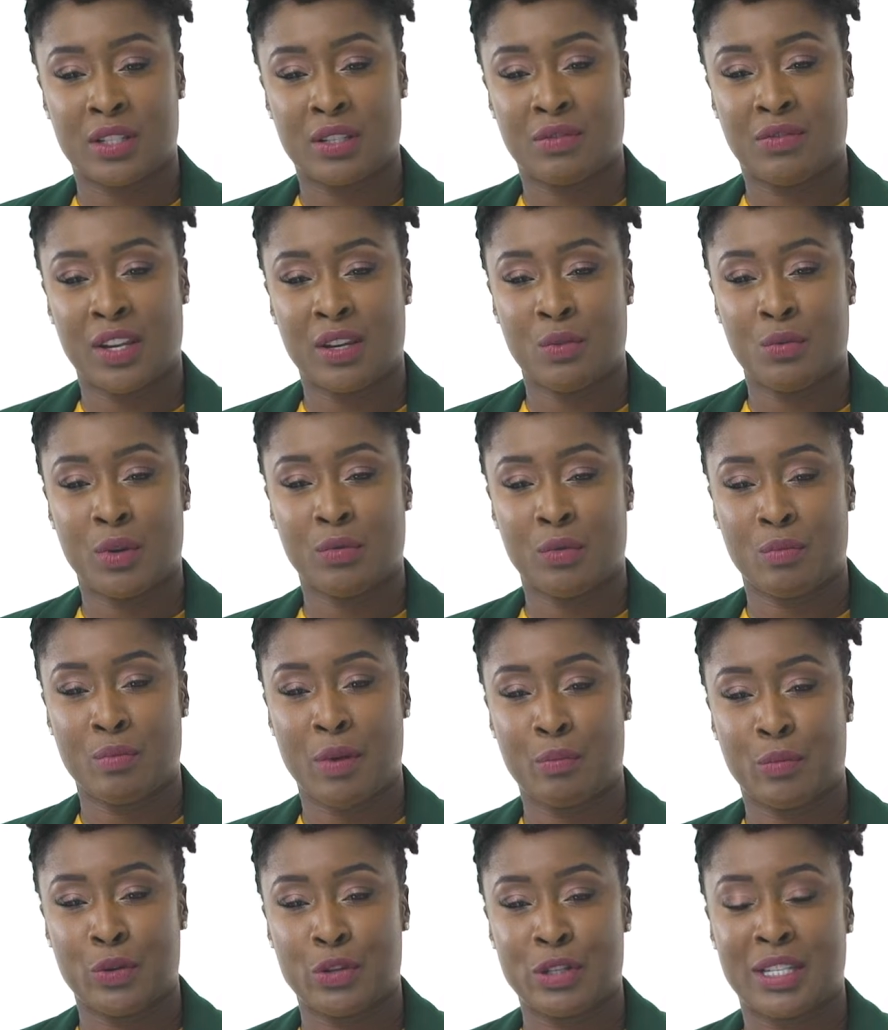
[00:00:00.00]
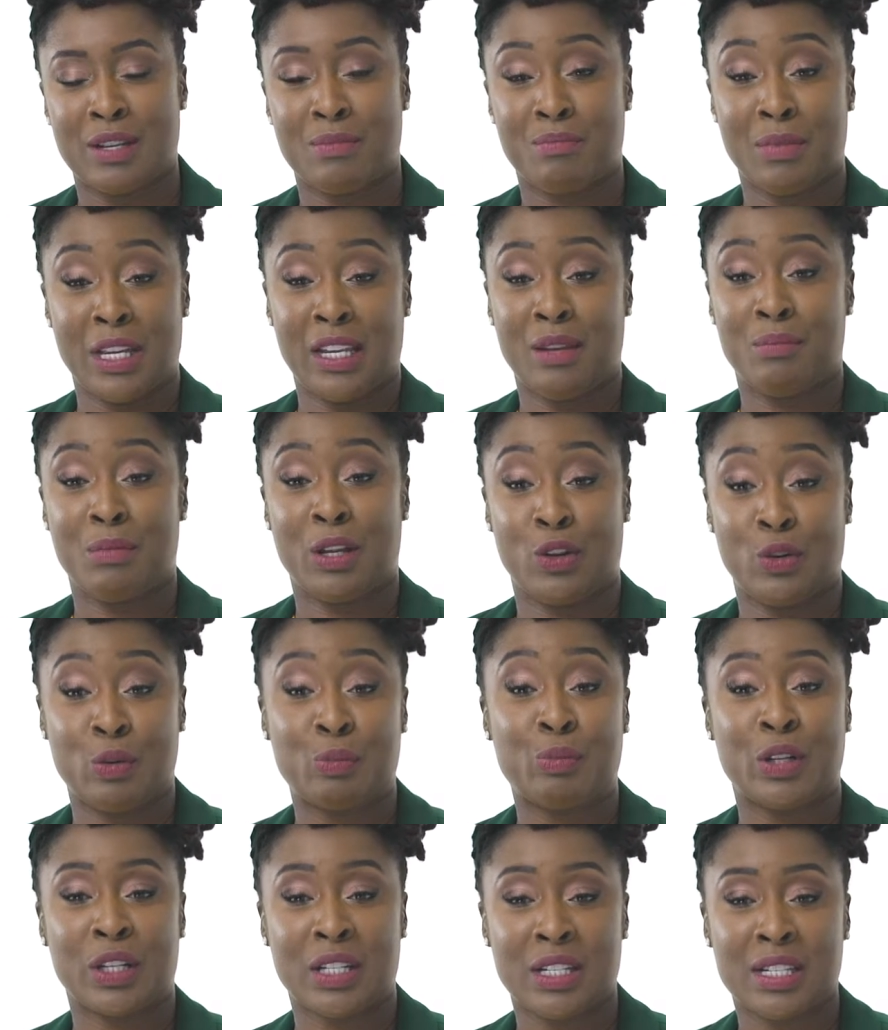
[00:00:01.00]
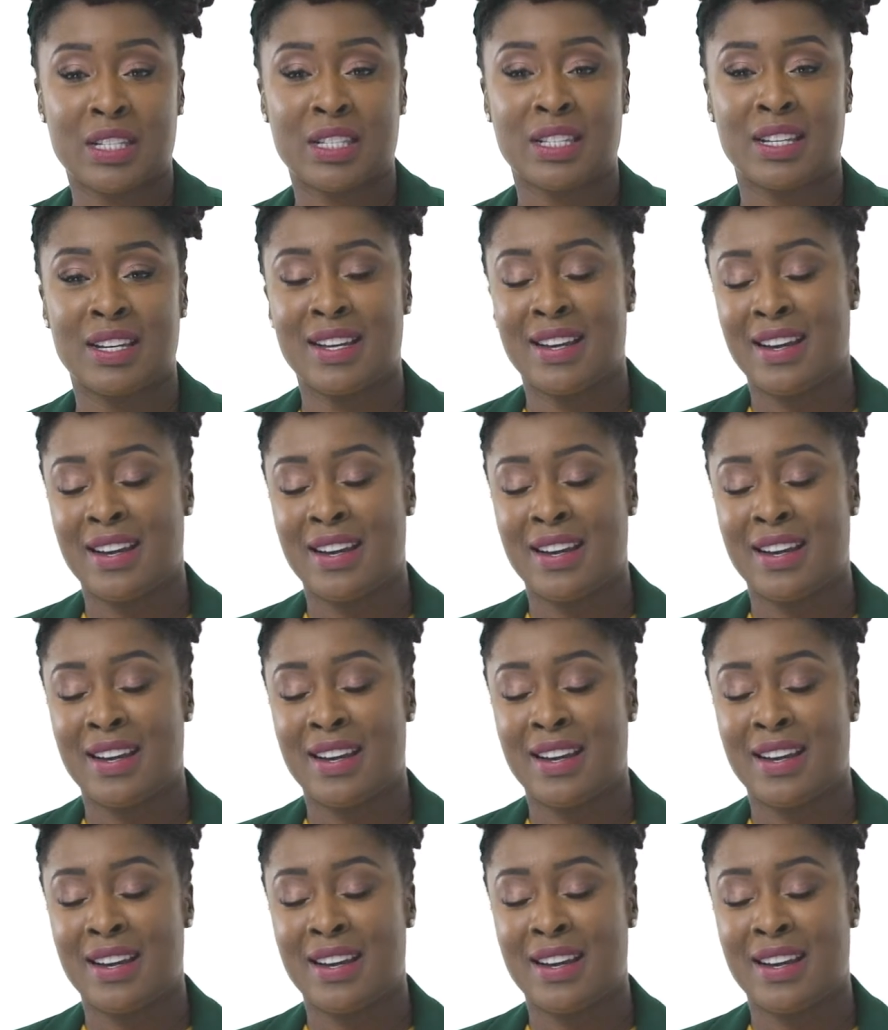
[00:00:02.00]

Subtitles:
If anyone remembers the Mili Milo books,